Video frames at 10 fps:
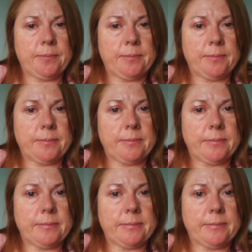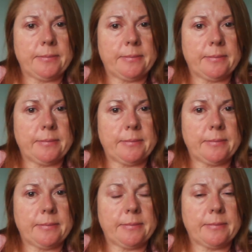
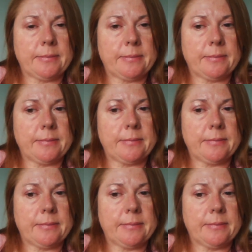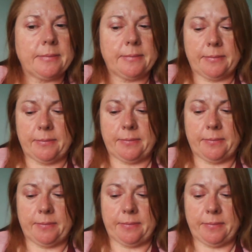
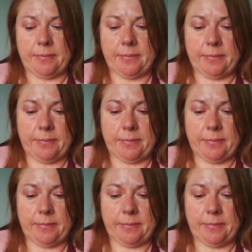Nothing is said.